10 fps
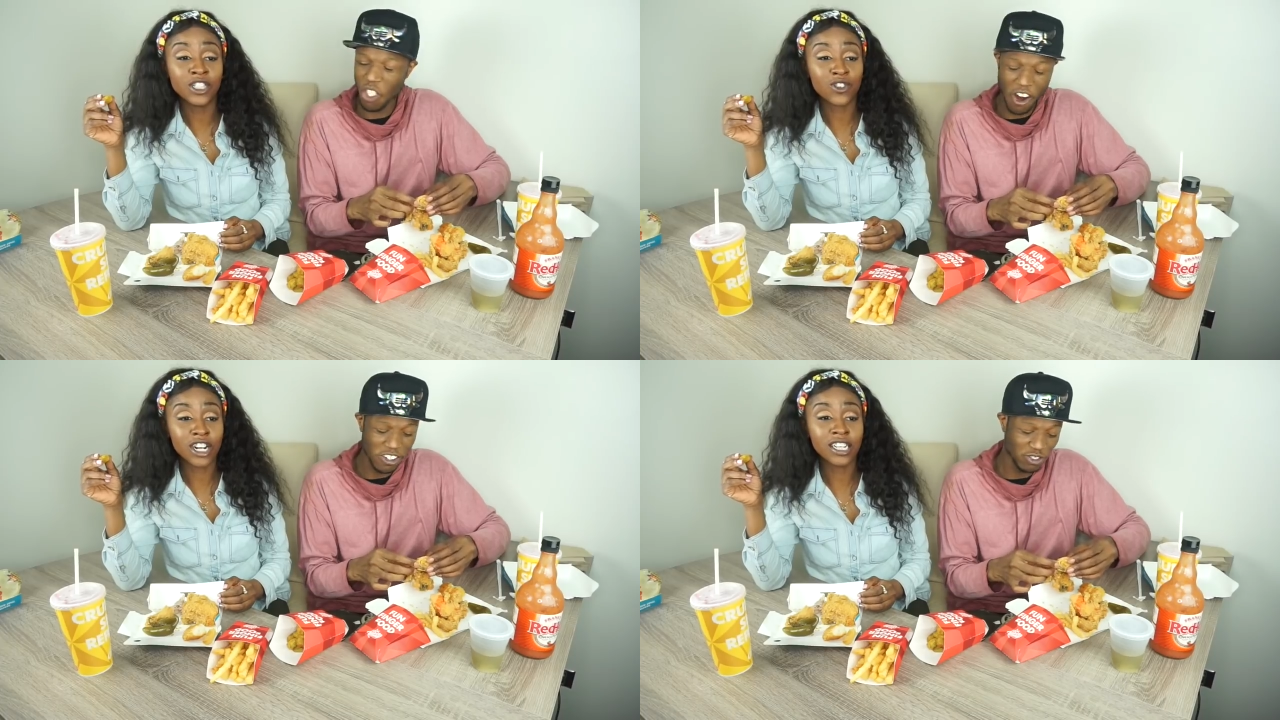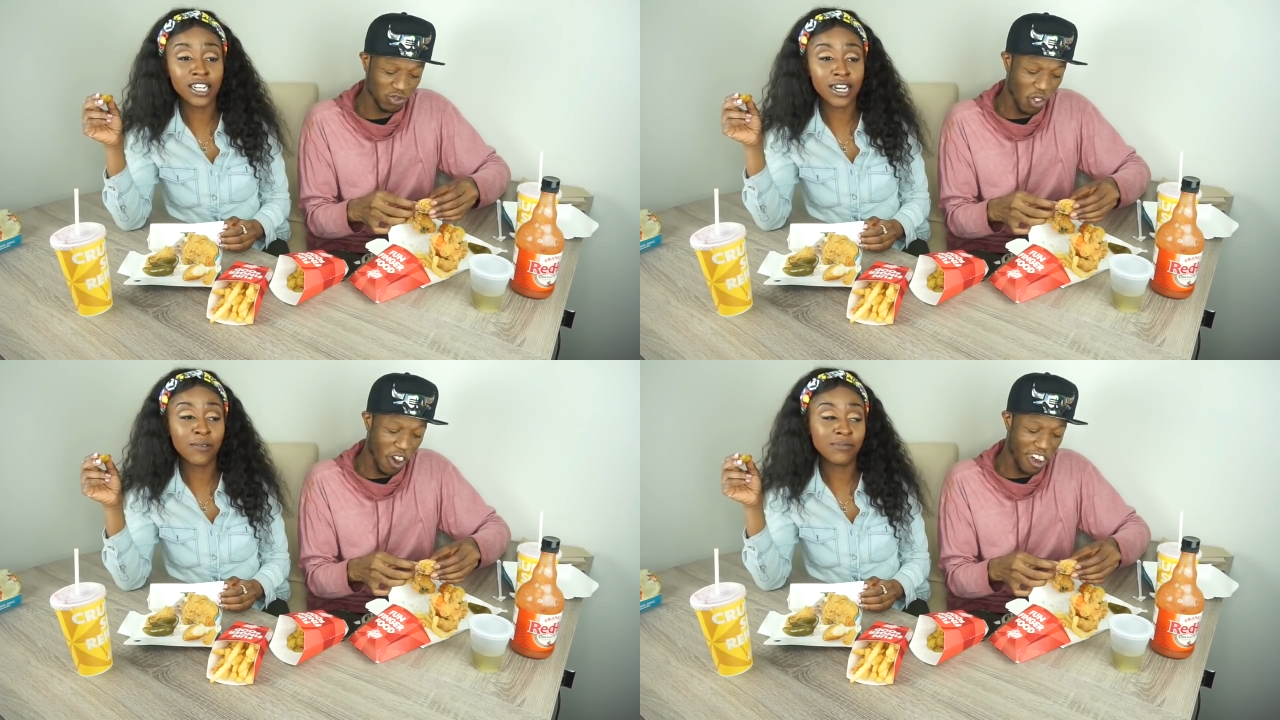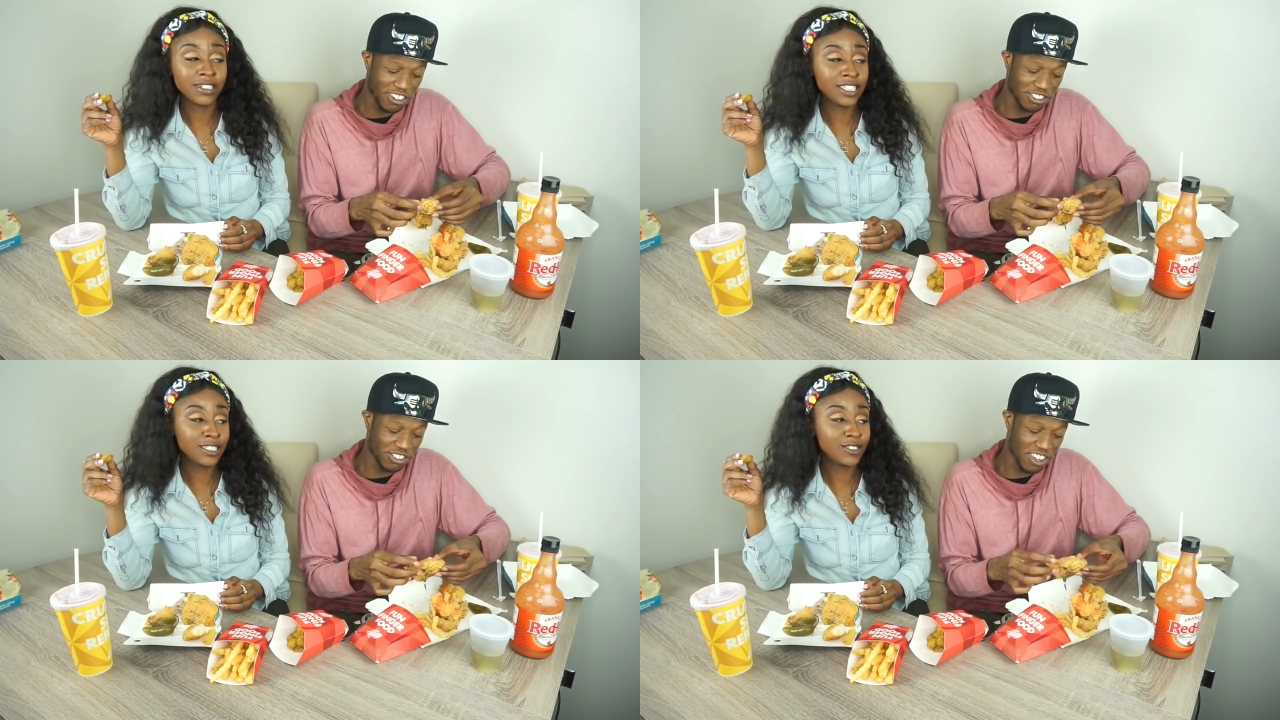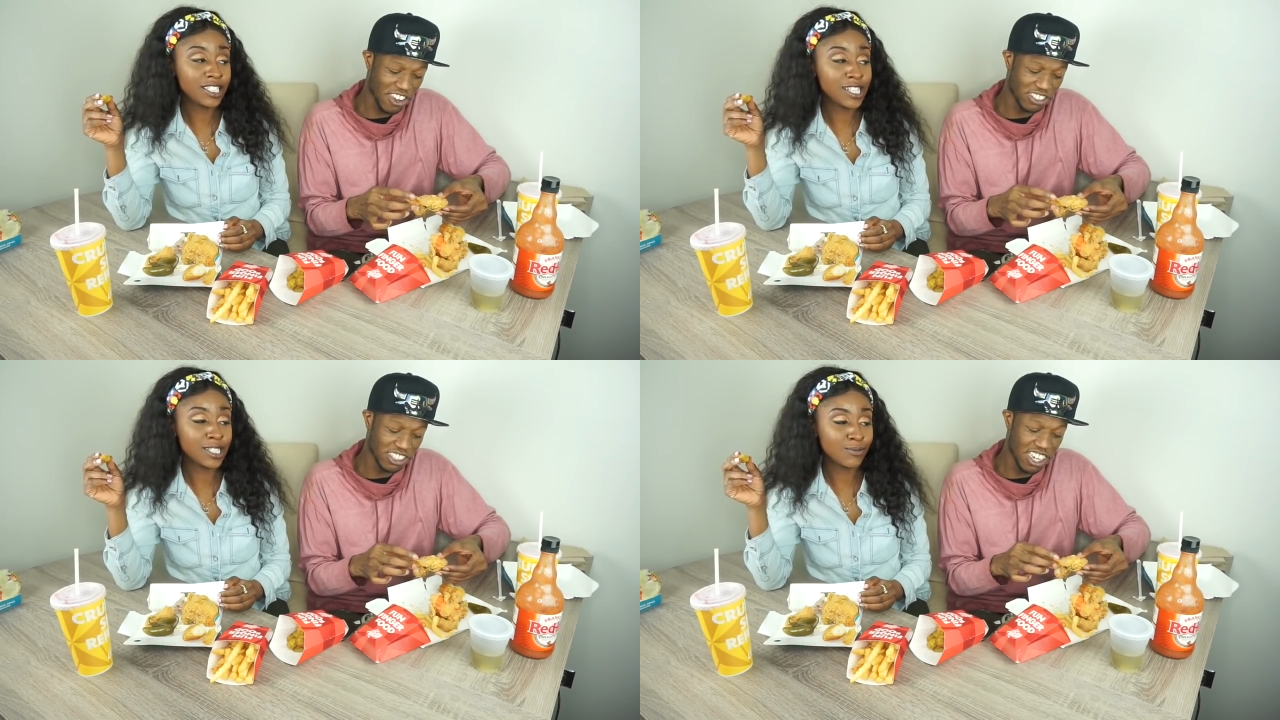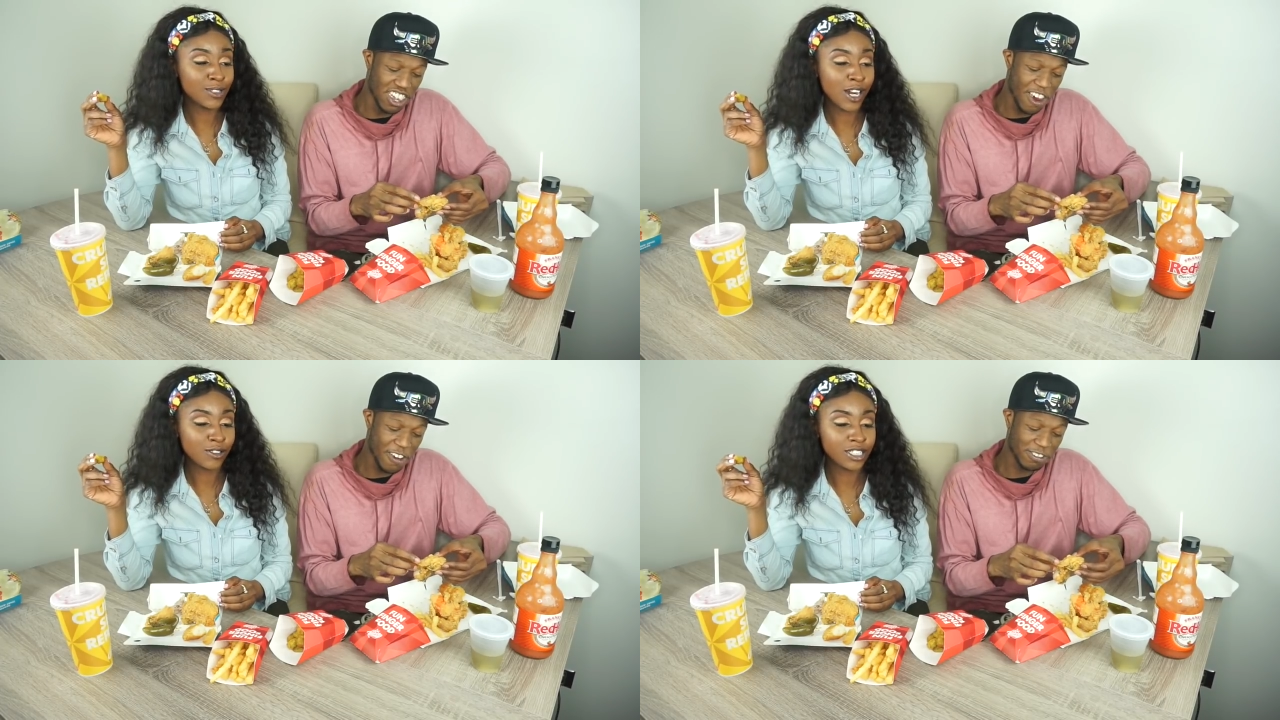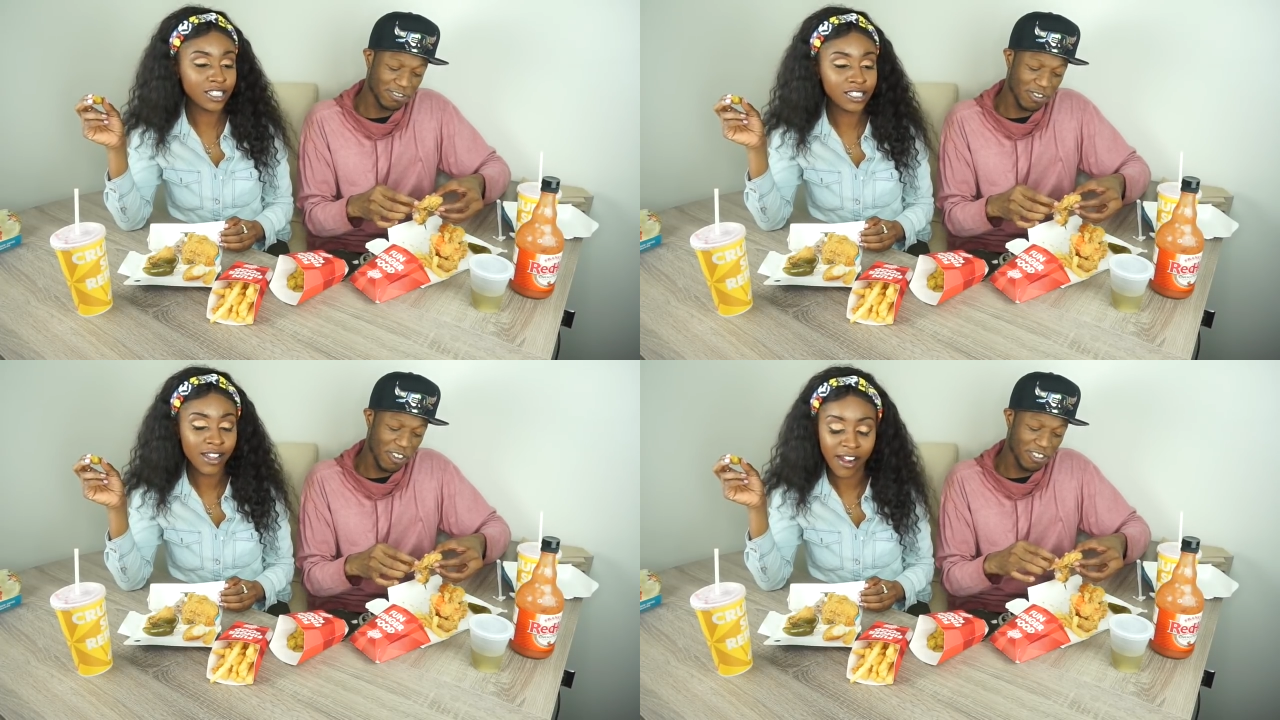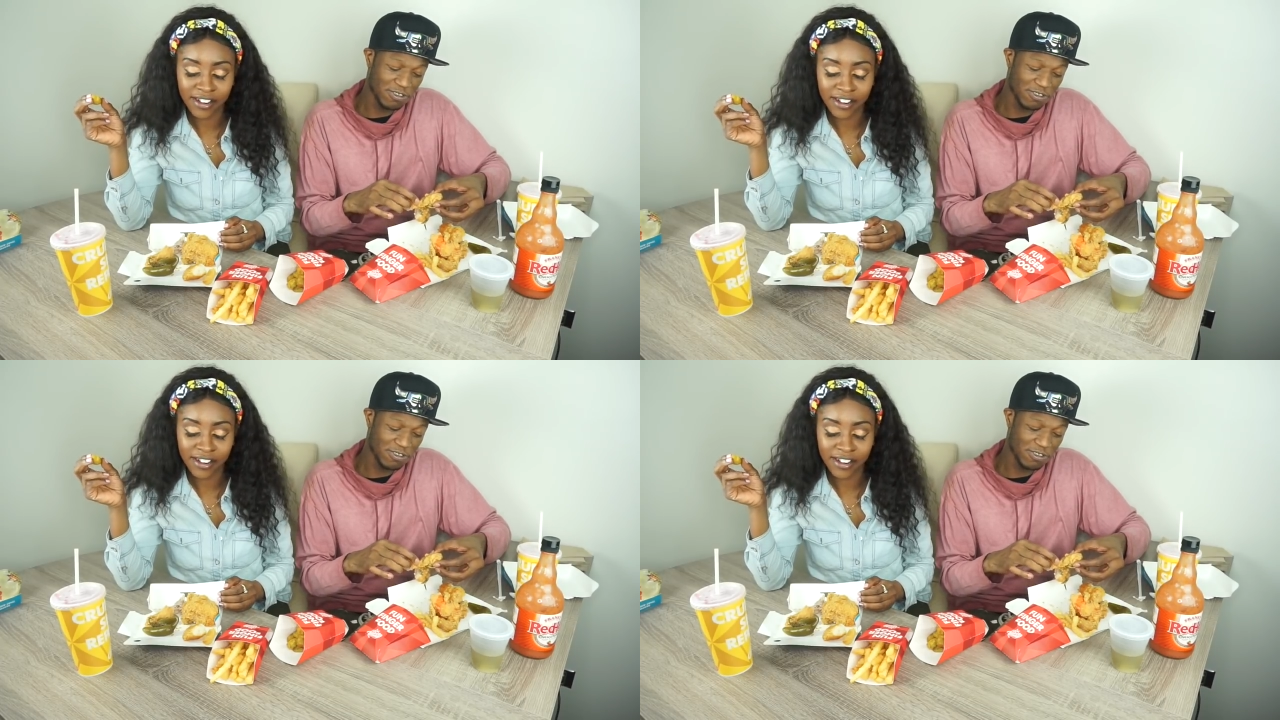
Speaker 1: trucking it up the hill to get yeah. some Church's.